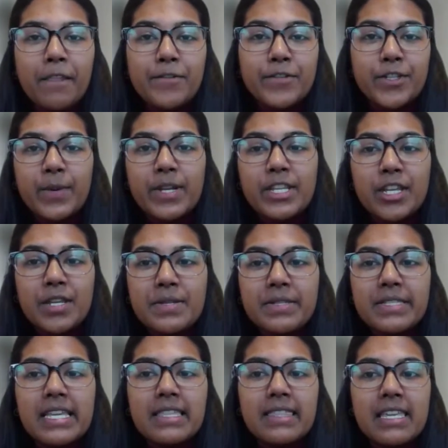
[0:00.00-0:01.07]
So when
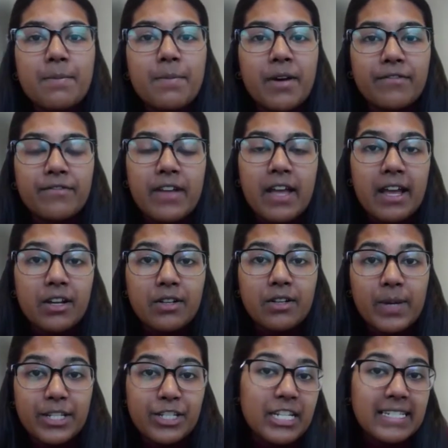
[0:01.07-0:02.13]
using the above
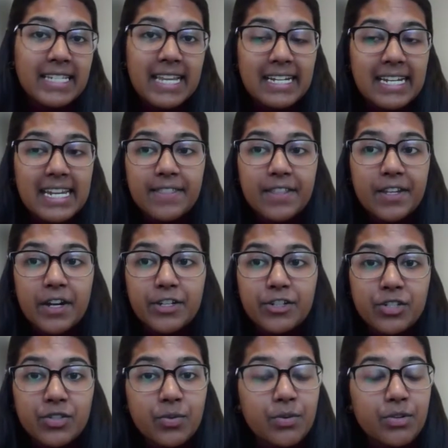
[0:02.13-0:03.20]
questioning technique that I
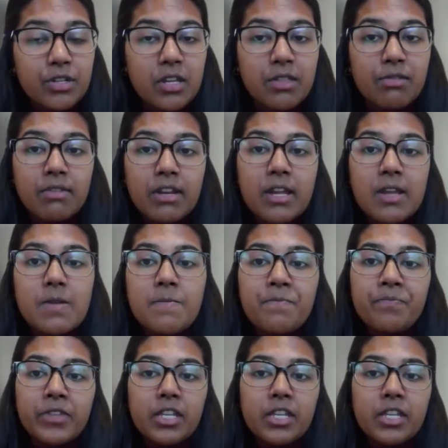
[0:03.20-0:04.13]
just talked you through,